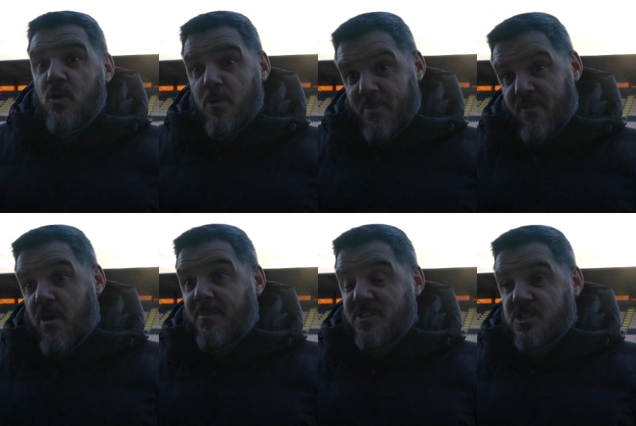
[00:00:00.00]
Good
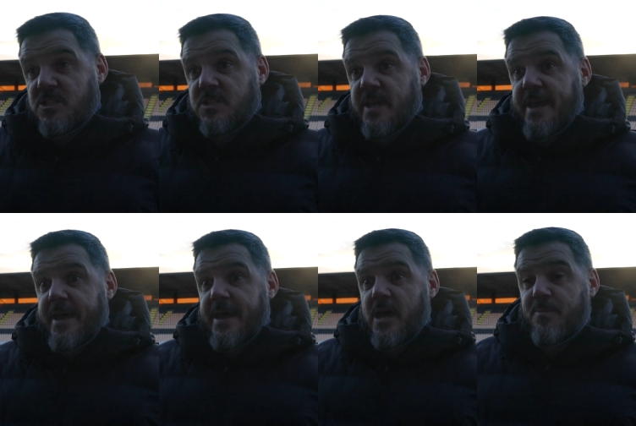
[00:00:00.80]
performance,
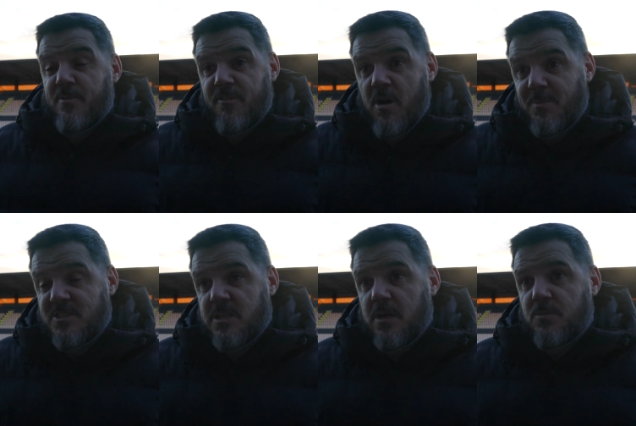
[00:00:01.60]
uh, a
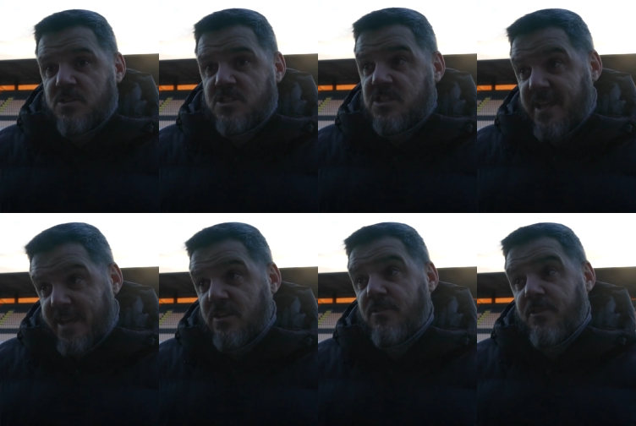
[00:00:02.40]
performance that was
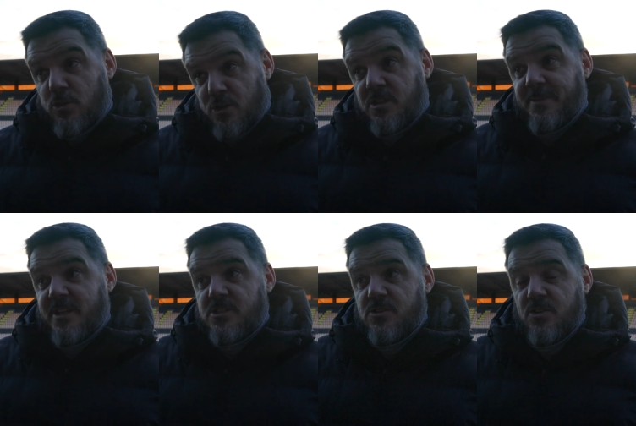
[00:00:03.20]
sustained for 90
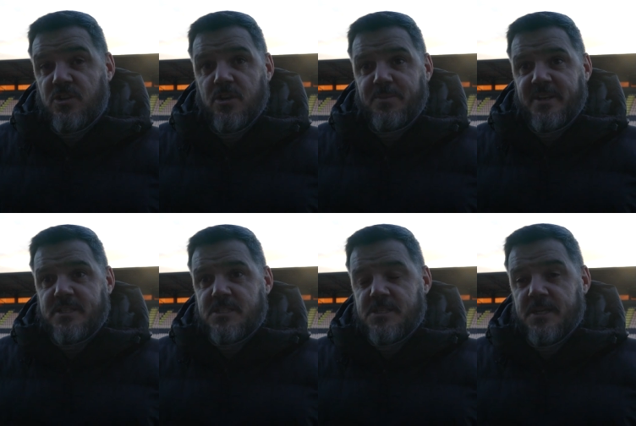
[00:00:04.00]
minutes, 90 odd
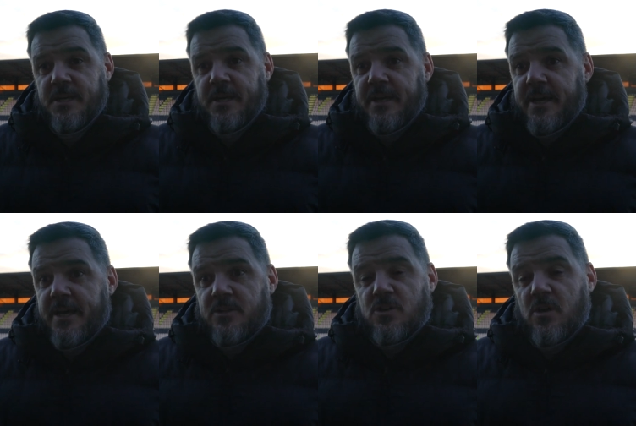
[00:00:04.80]
minutes.
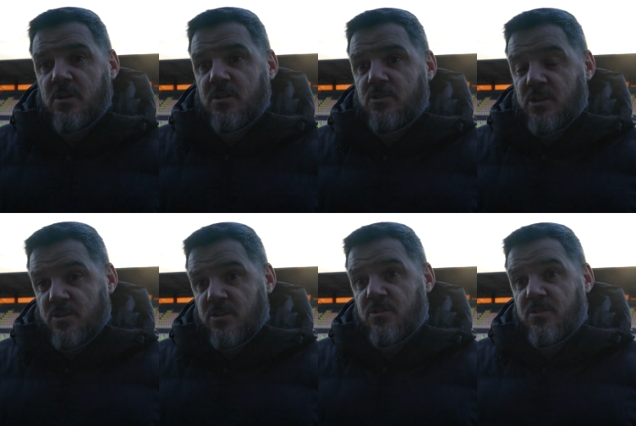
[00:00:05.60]
Uh, I thought like, the,
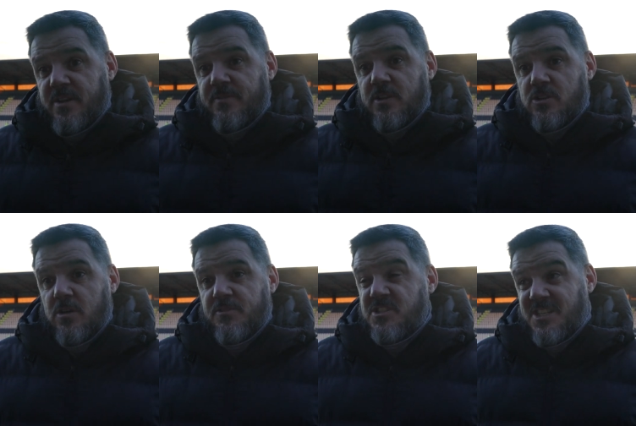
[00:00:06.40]
other, the other evening, I
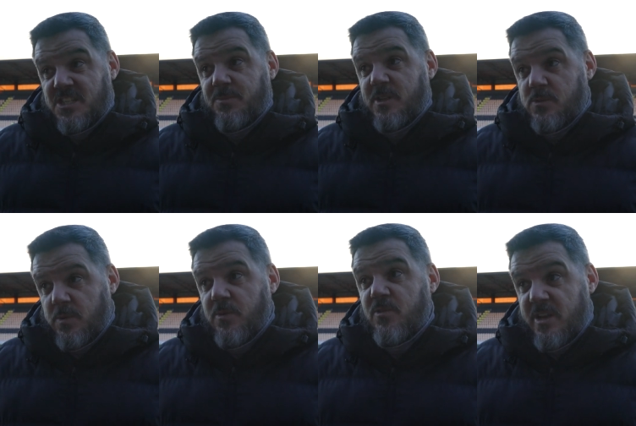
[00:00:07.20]
thought for 60 minutes
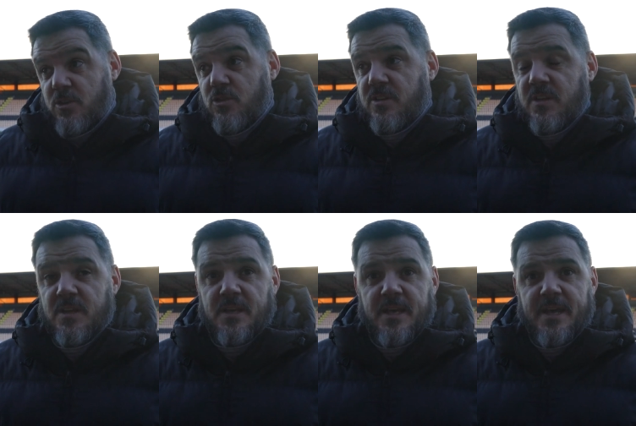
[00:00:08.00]
we were really good.
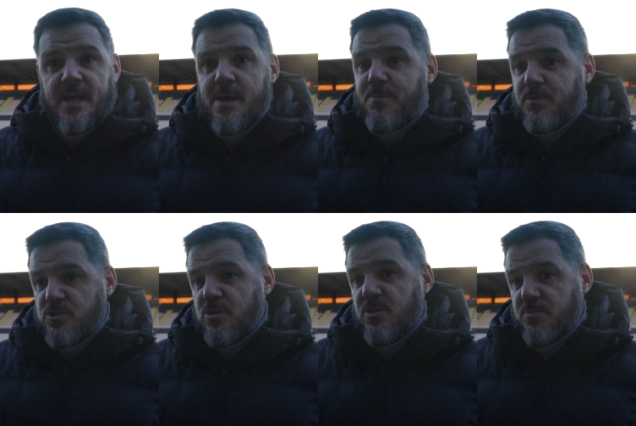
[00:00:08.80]
And uh, but,
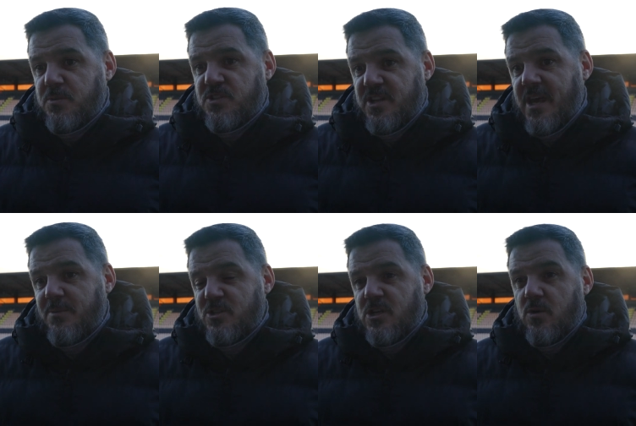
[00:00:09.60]
to, but today
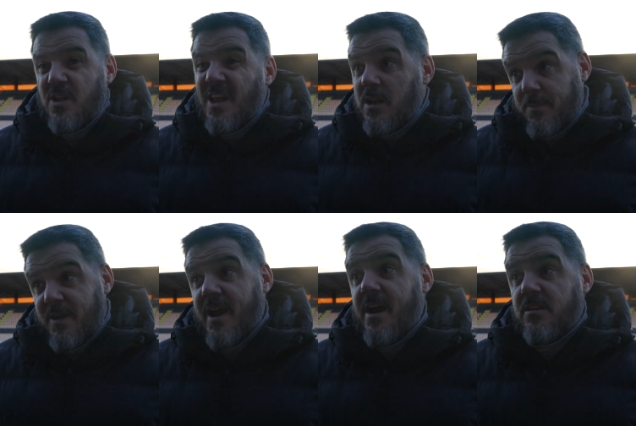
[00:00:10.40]
we showed a little
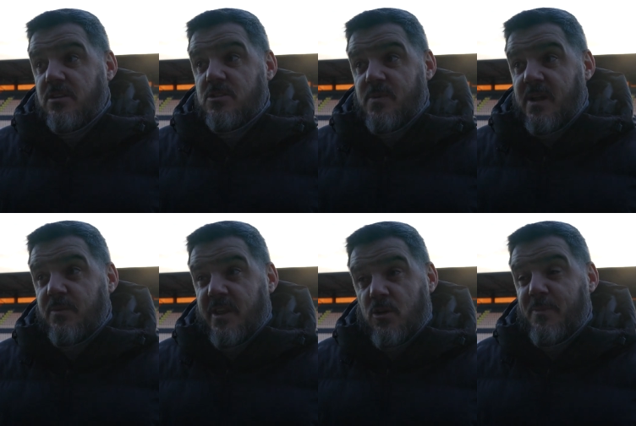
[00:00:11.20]
bit of character as well.
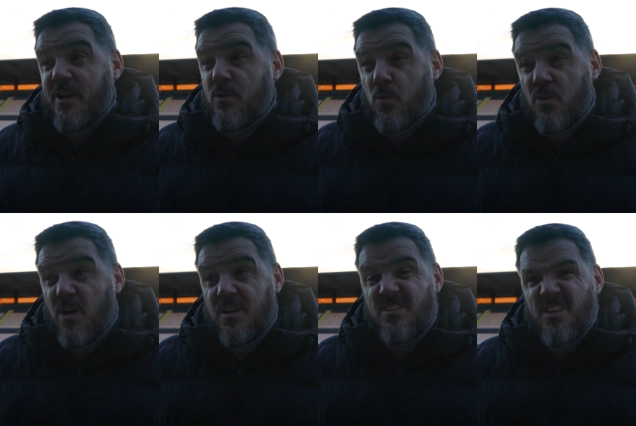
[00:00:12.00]
When they come back to one
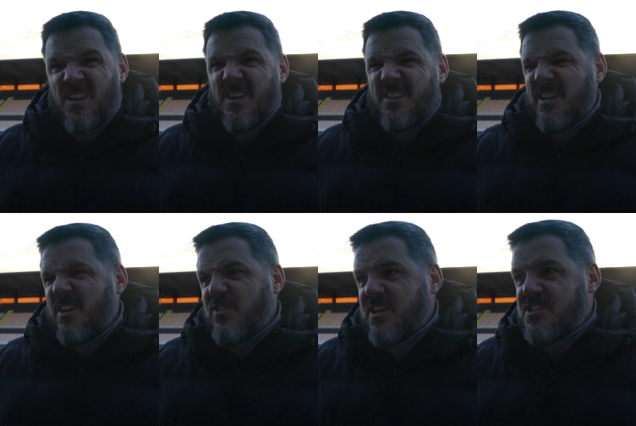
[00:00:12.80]
all, and they
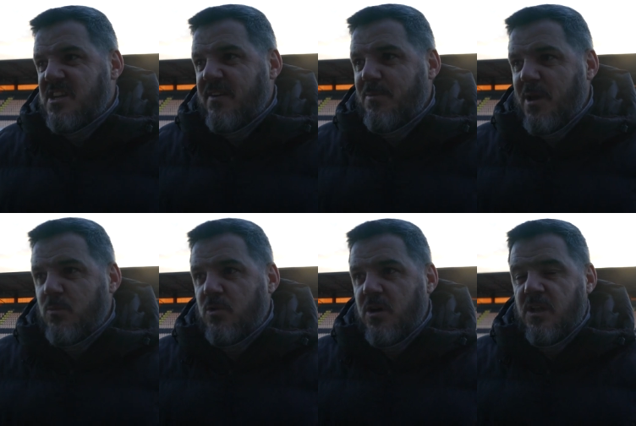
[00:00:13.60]
didn't really deserve to be at
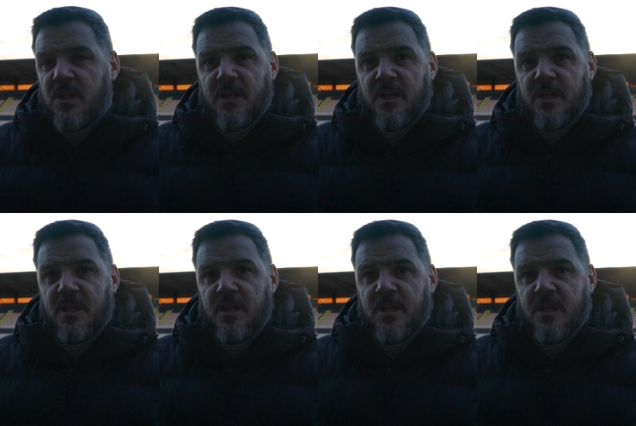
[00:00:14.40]
one all,